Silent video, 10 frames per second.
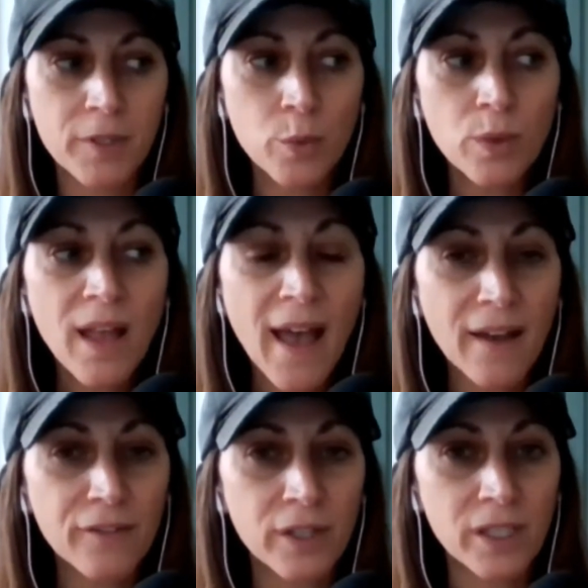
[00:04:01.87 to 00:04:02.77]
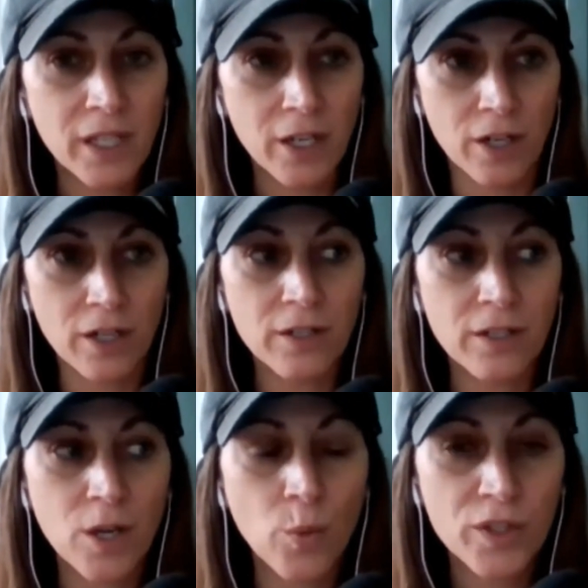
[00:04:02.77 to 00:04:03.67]
You will have a year.
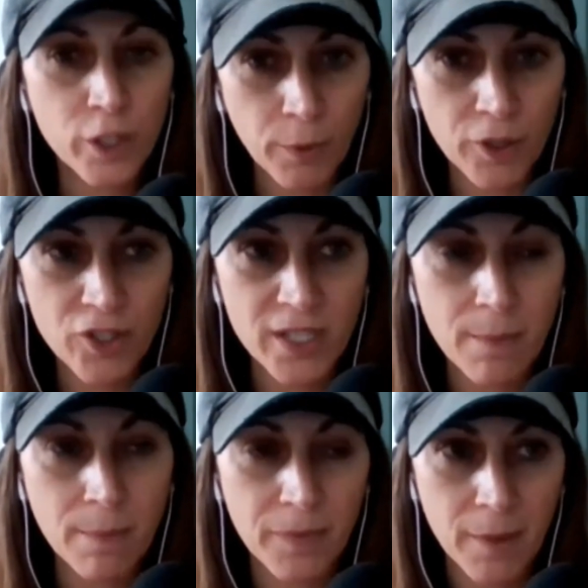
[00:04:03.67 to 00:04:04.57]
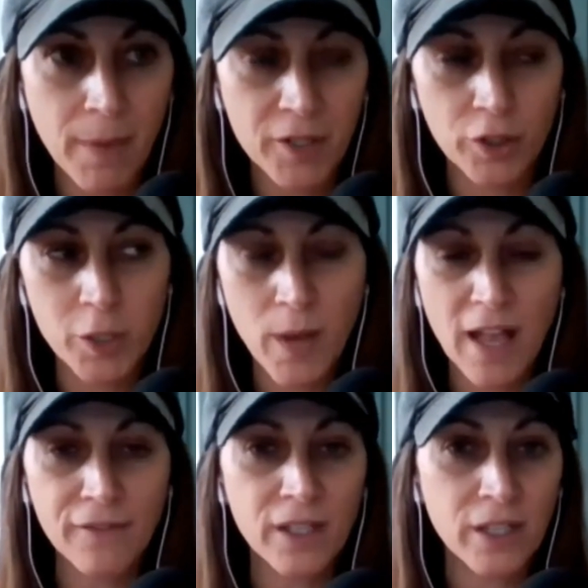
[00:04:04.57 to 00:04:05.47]
Once you purchase the, the bundle, you will
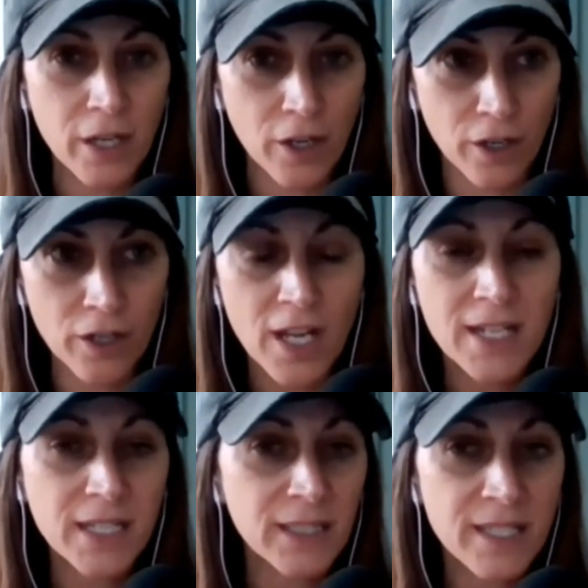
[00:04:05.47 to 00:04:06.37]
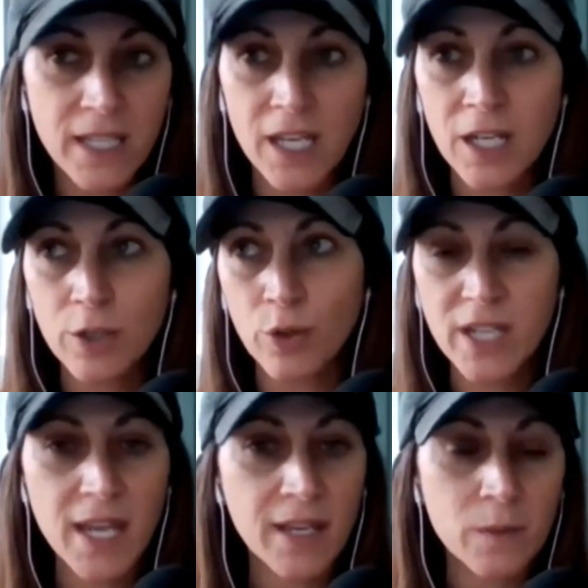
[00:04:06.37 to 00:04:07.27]
have a year to listen or
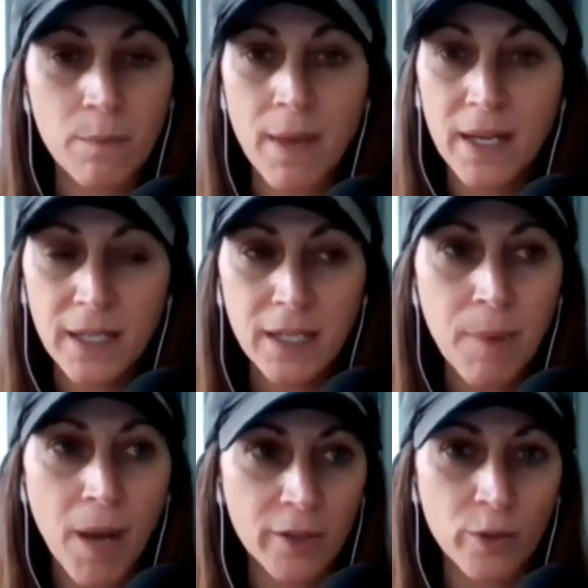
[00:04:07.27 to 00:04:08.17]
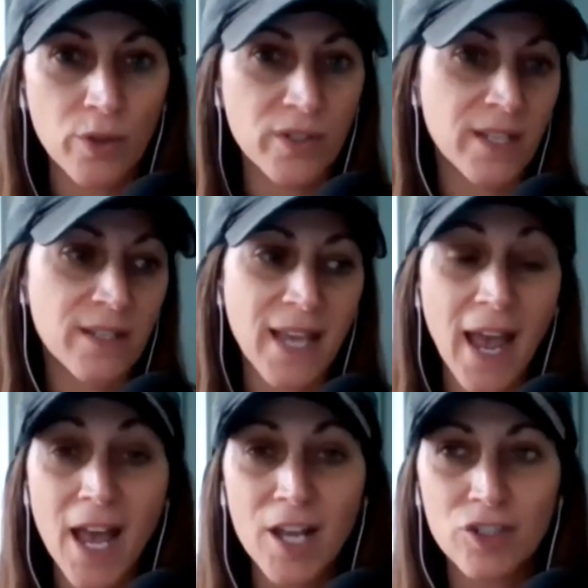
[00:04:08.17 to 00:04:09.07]
take as many pod courses
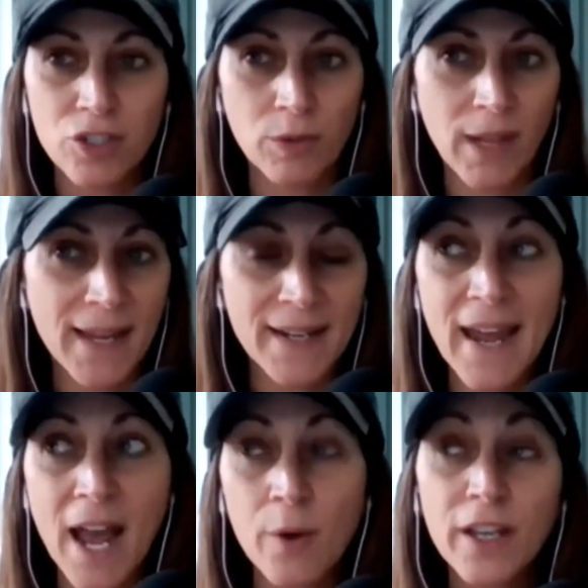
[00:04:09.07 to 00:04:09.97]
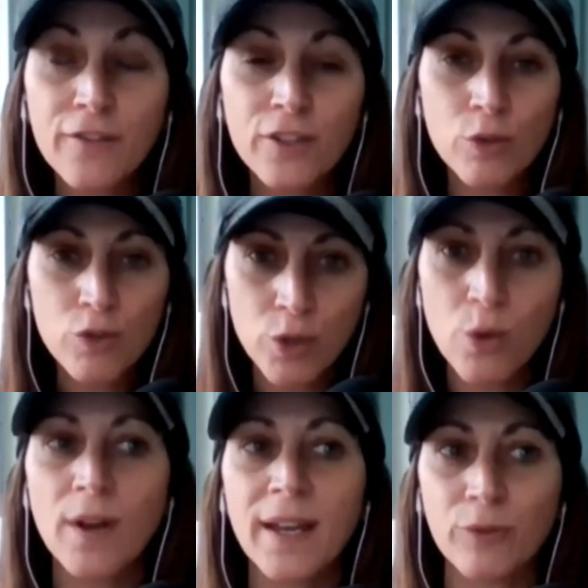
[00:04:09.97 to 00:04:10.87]
as you like. Now, if you
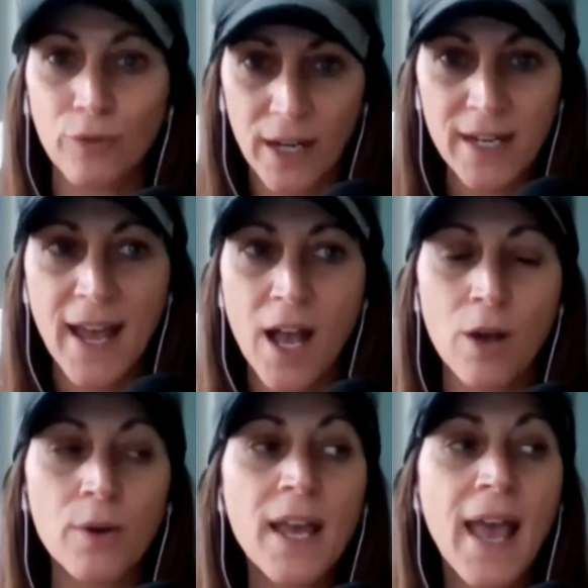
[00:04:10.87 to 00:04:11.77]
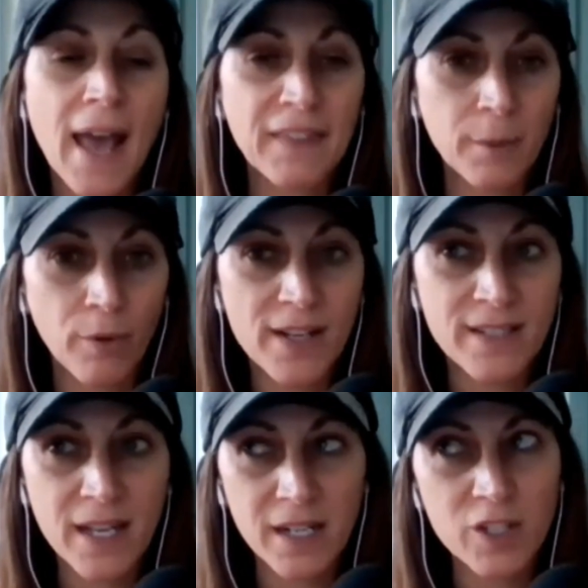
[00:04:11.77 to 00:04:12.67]
join right now at the
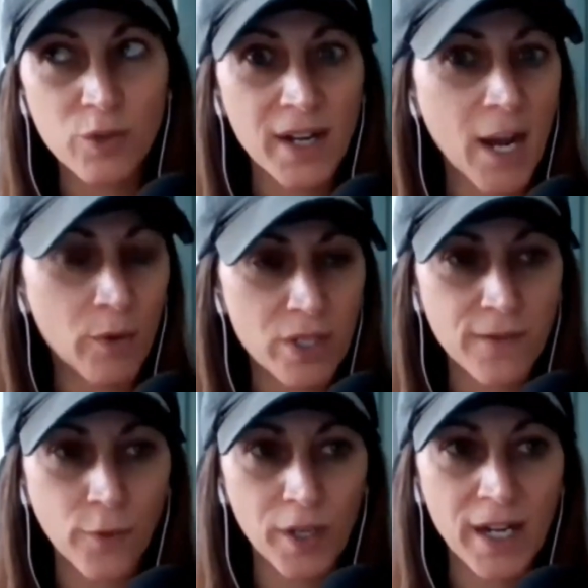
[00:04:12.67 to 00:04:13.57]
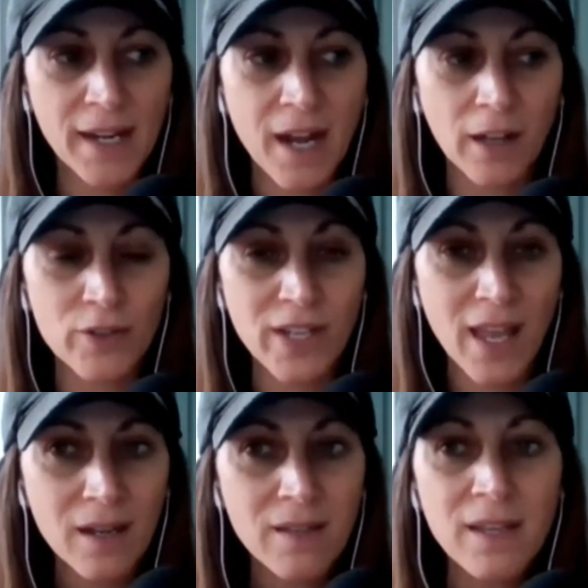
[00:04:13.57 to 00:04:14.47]
price that it is right now, which is $49,
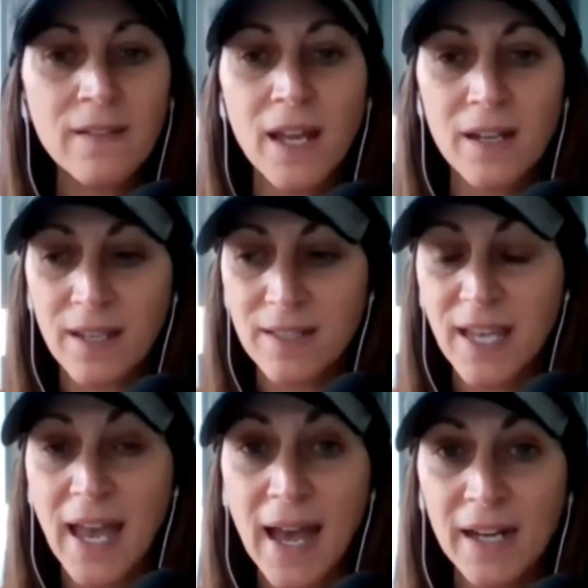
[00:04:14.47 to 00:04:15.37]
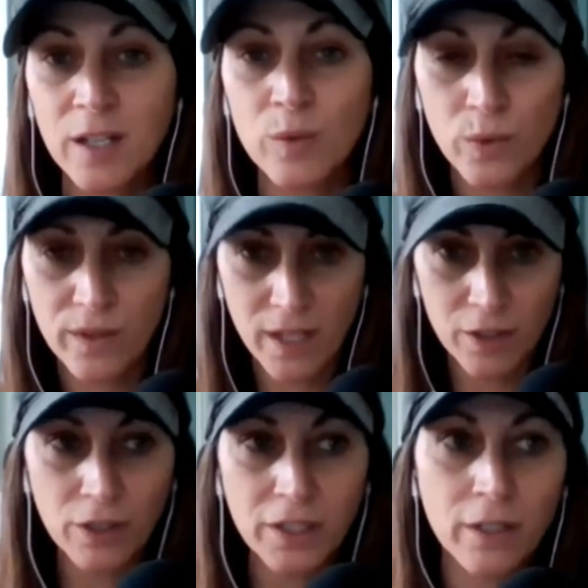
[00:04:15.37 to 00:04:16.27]
anything that gets added
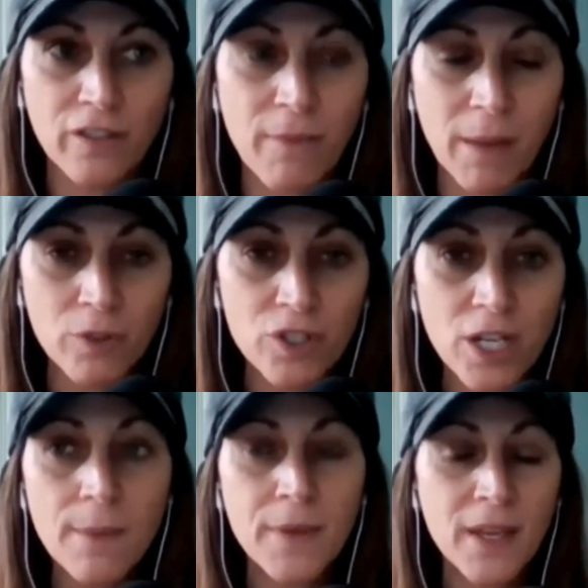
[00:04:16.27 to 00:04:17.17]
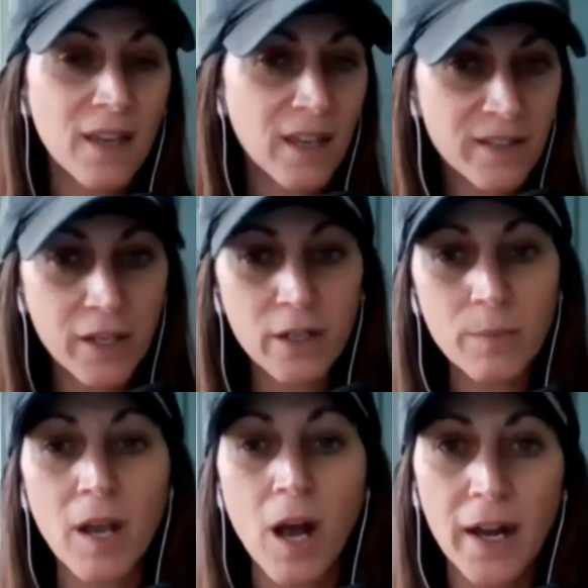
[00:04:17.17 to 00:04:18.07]
within your year of membership is going to
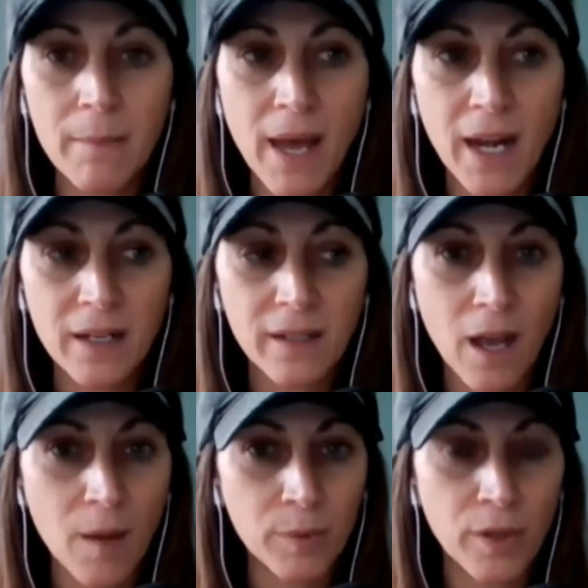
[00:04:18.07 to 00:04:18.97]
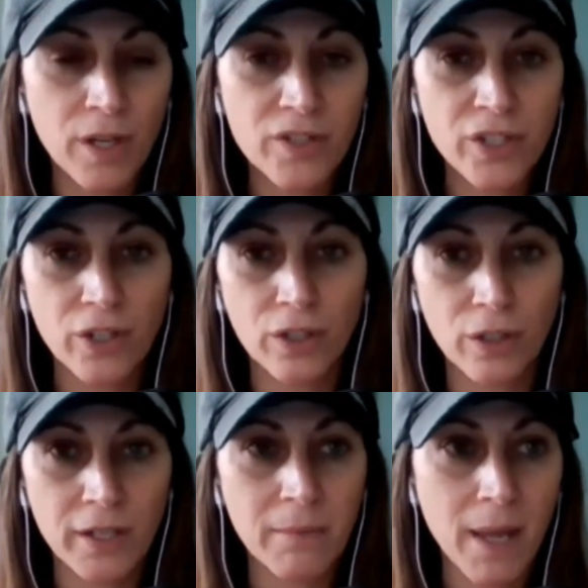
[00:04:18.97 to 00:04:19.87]
be automatically uploaded to your
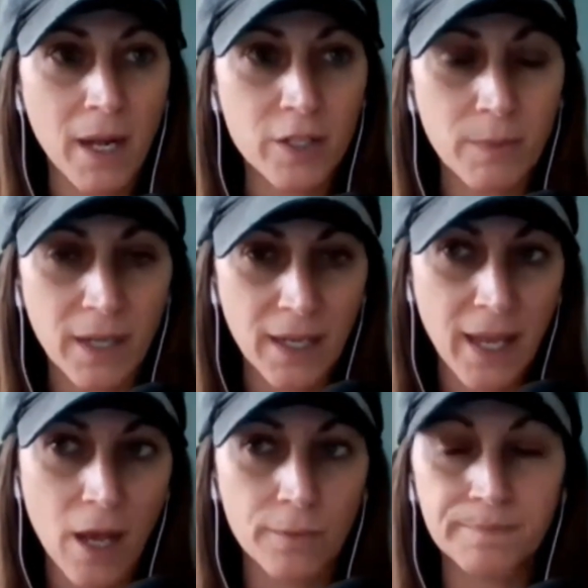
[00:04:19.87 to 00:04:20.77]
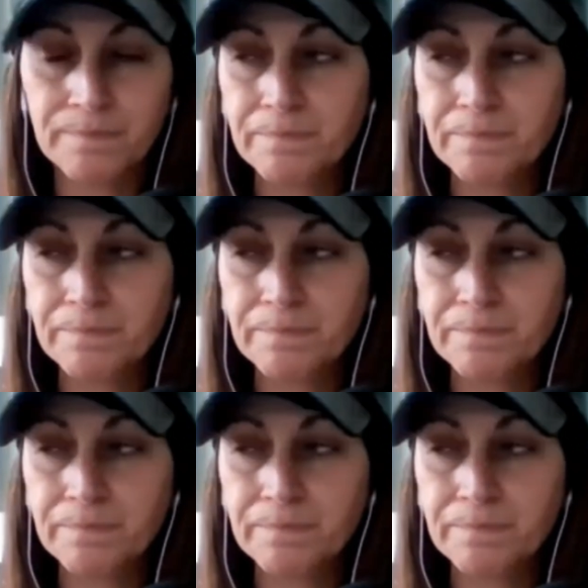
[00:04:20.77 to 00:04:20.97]
learning management account.